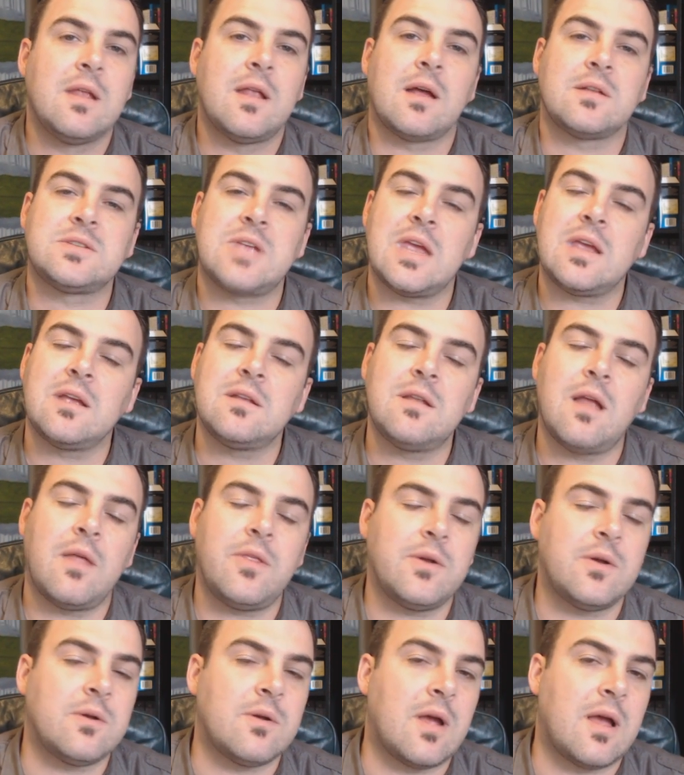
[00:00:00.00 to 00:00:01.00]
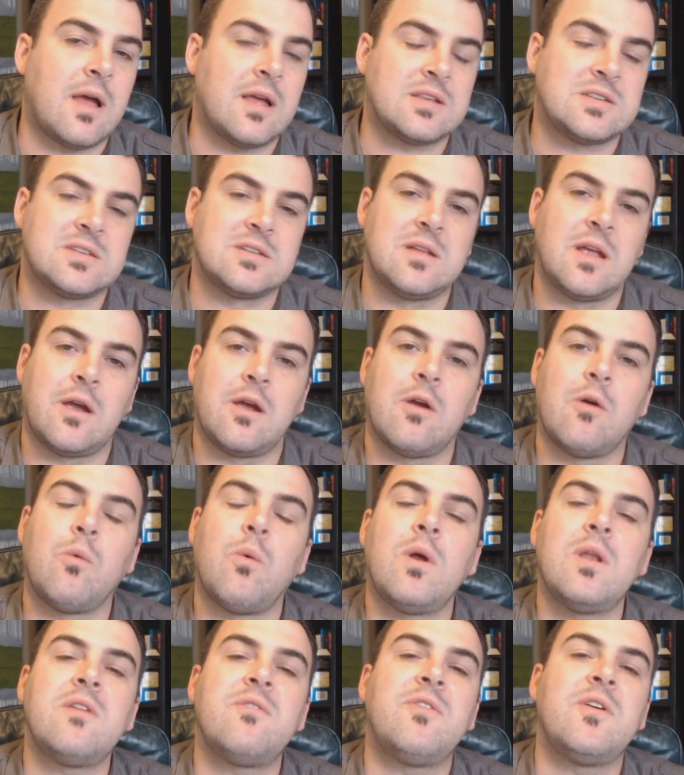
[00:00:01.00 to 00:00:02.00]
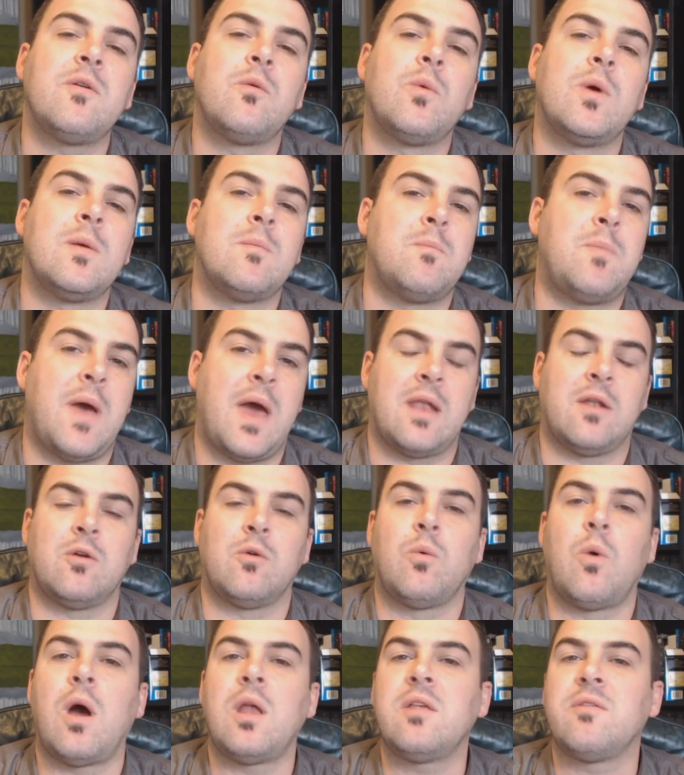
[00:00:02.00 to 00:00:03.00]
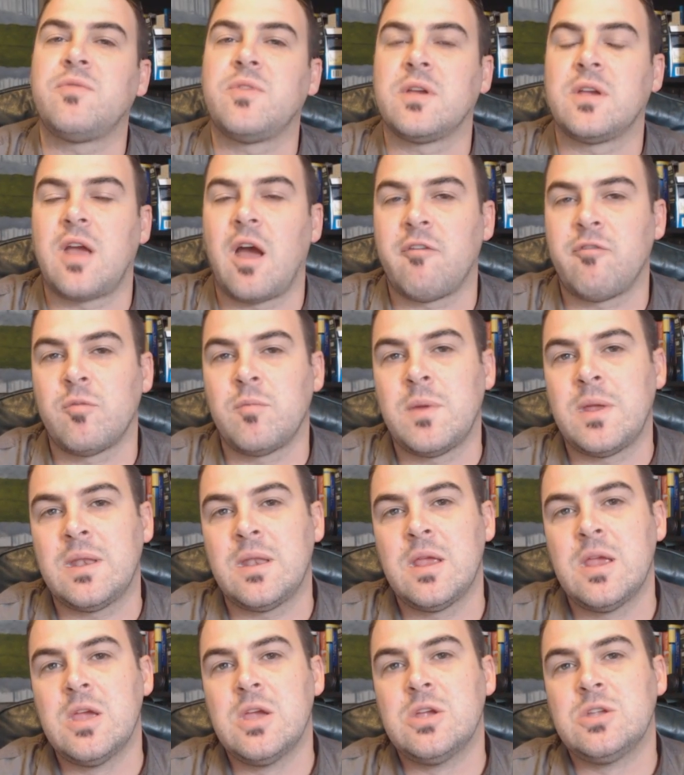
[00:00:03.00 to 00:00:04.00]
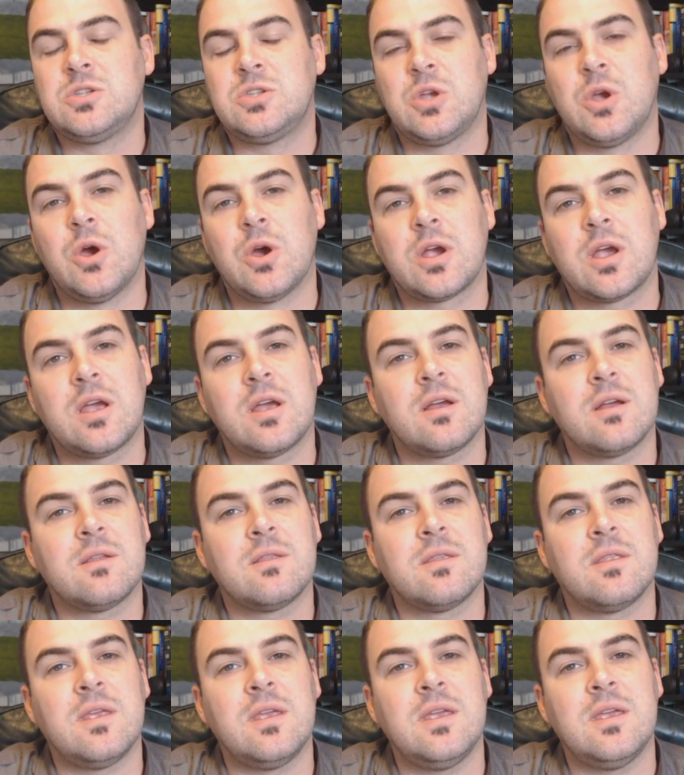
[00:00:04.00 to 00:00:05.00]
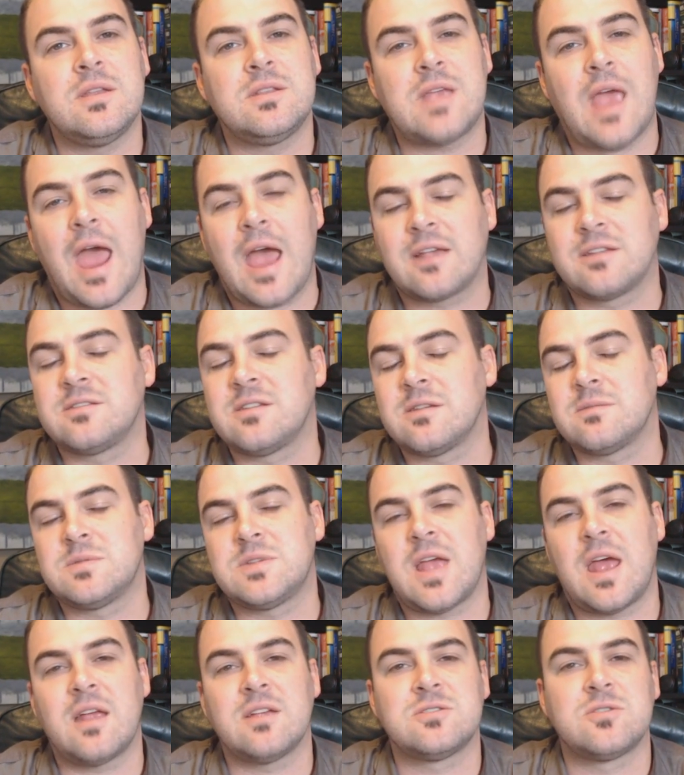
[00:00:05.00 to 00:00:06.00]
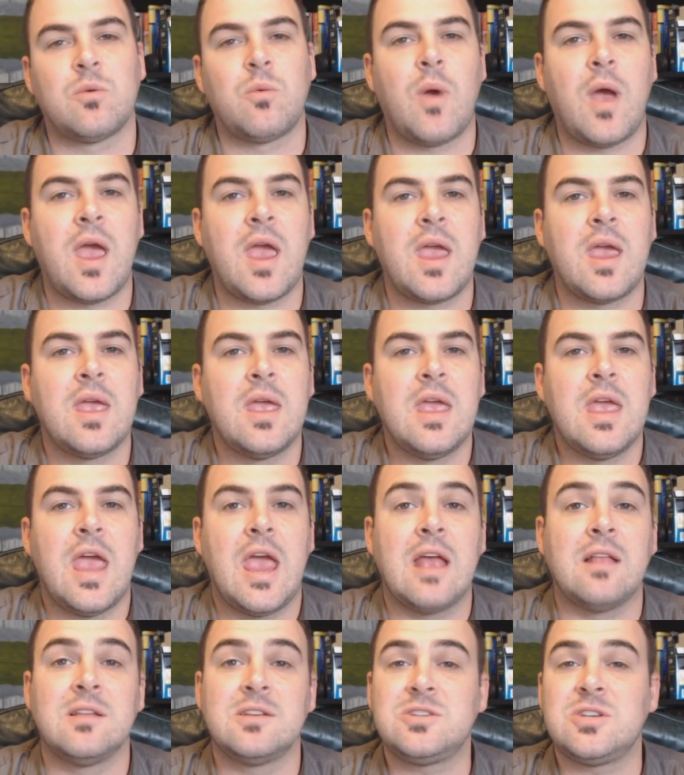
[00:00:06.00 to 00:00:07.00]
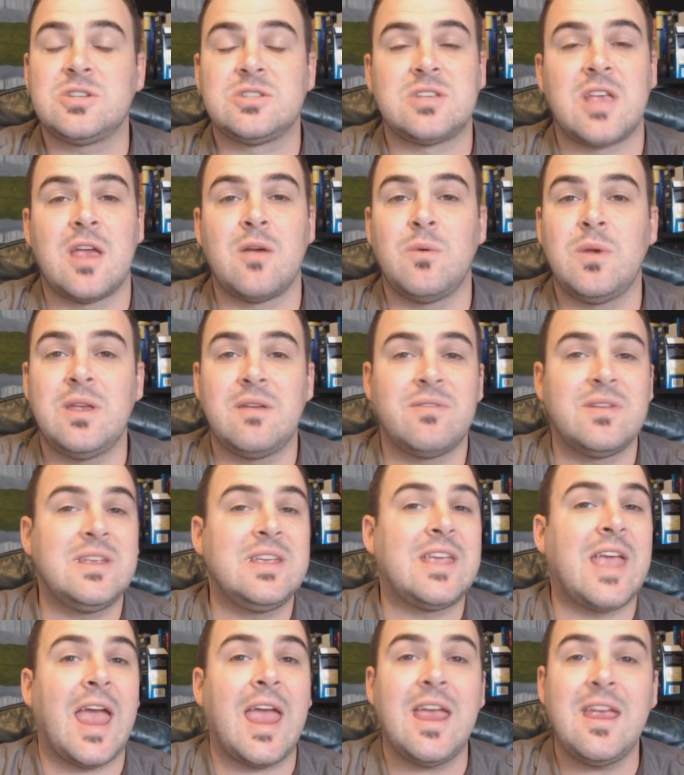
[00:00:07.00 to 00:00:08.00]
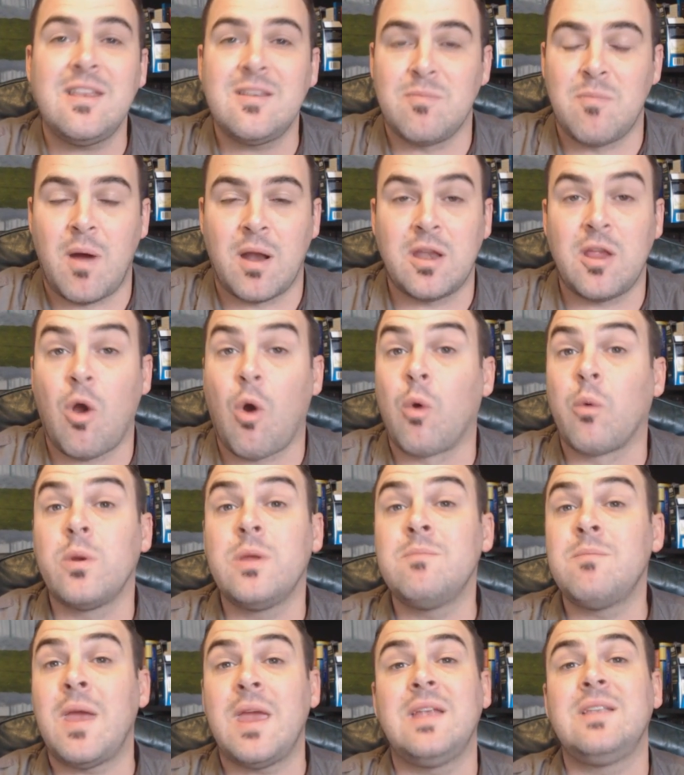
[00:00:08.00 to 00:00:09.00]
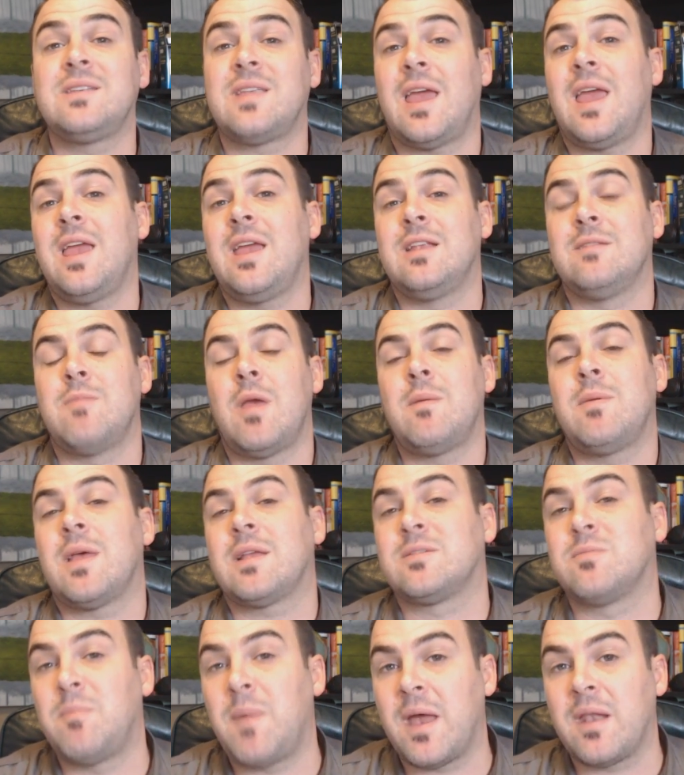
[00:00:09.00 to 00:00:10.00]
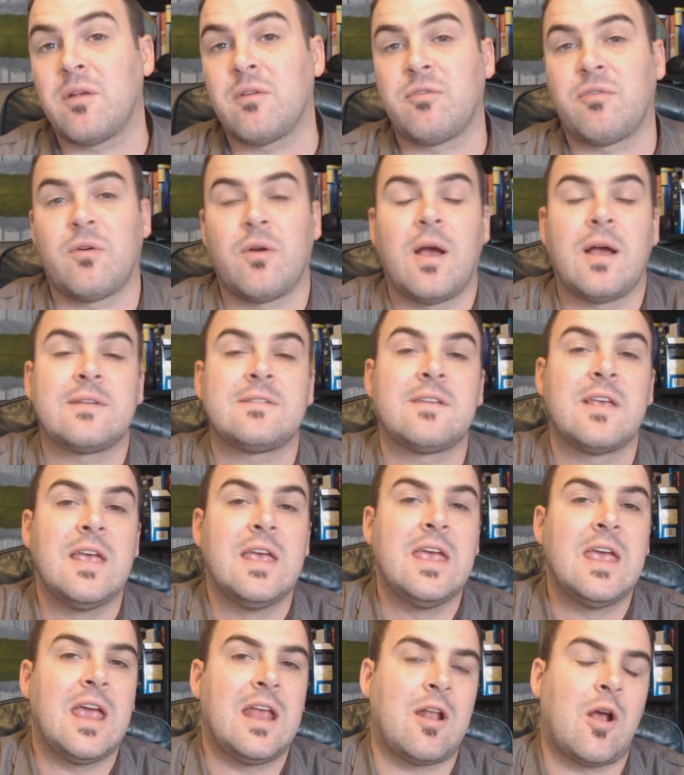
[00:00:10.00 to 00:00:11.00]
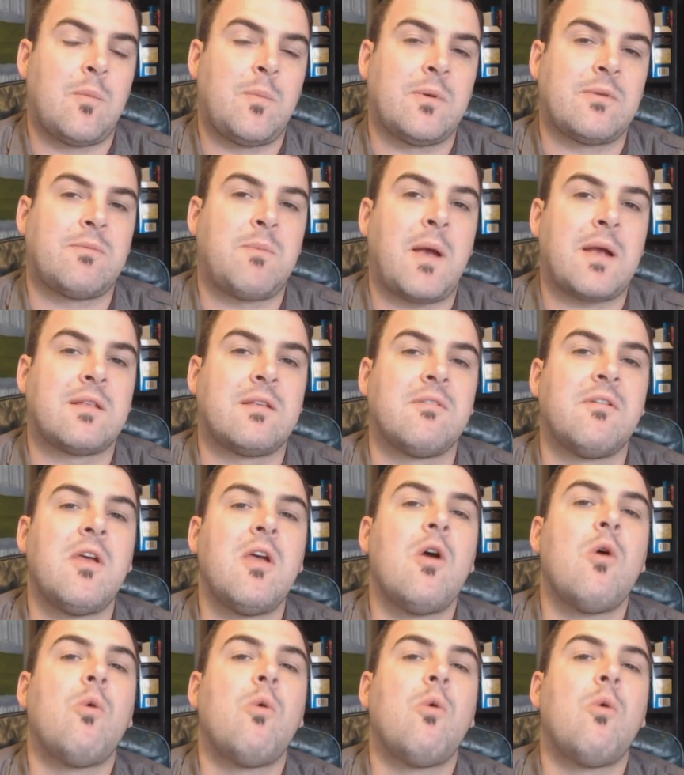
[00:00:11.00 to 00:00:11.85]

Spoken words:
Now take another scenario. What if it went better? What if the government took the tax exempt status away, and let's just say we even gained money or we maintained? Maybe that's better for us in our perspective.